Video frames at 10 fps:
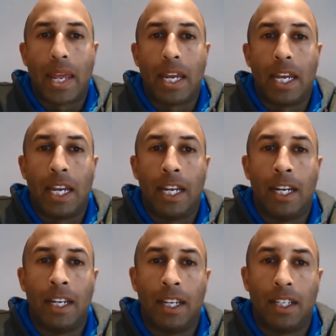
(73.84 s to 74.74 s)

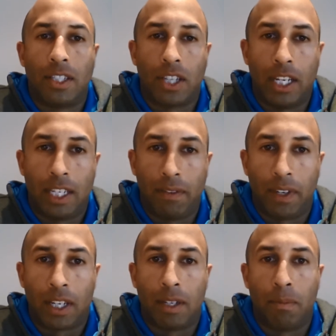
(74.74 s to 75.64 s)
in
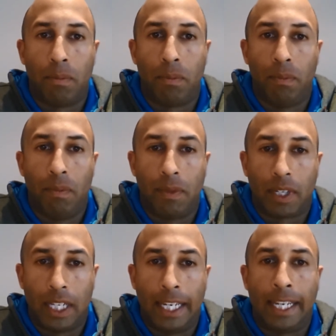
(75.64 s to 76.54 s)
scientific
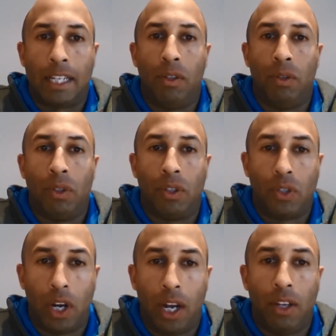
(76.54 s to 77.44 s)
clinical
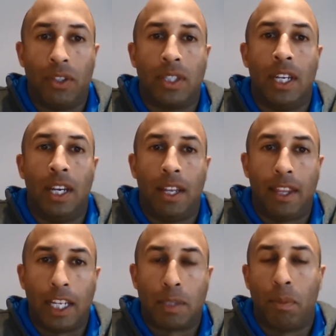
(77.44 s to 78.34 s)
trials
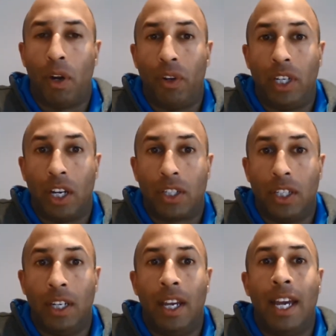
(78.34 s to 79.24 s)
that spot
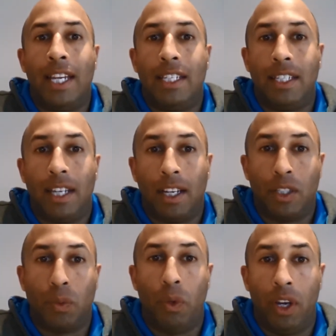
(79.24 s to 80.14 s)
reduction
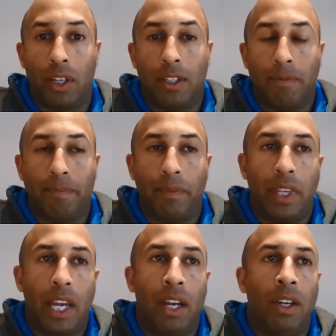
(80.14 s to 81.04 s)
does work.
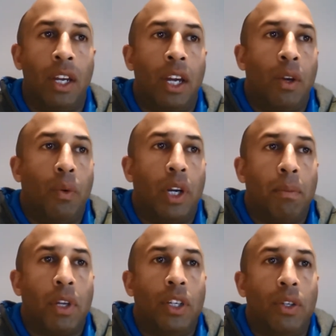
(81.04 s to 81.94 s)
Now, what
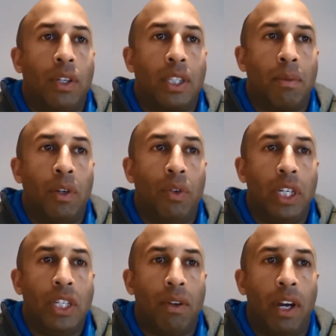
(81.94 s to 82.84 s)
I'm going to do is I'm going to
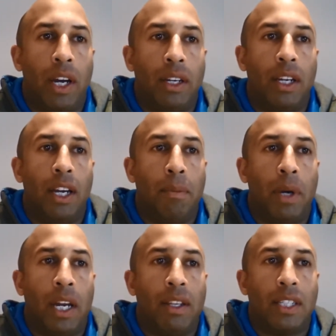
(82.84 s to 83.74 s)
read you out a
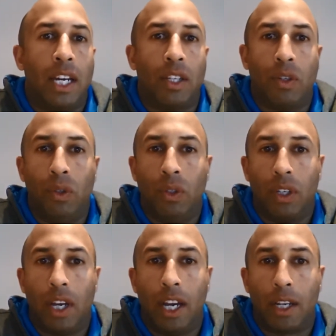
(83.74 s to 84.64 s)
part of this article
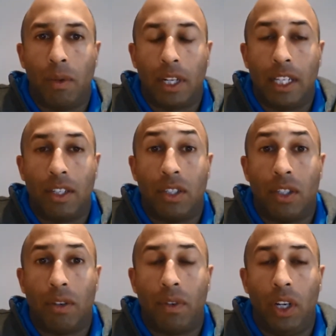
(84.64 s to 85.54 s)
quickly because it's
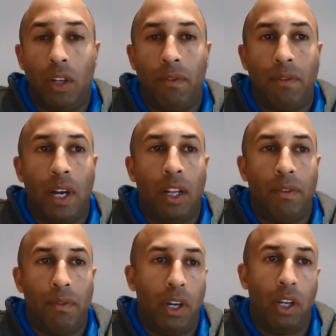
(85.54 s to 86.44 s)
not
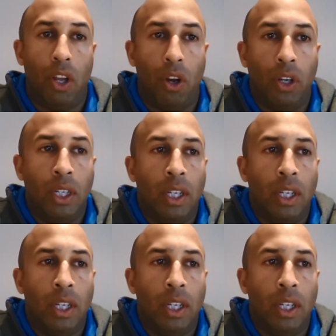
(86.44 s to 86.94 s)
very long,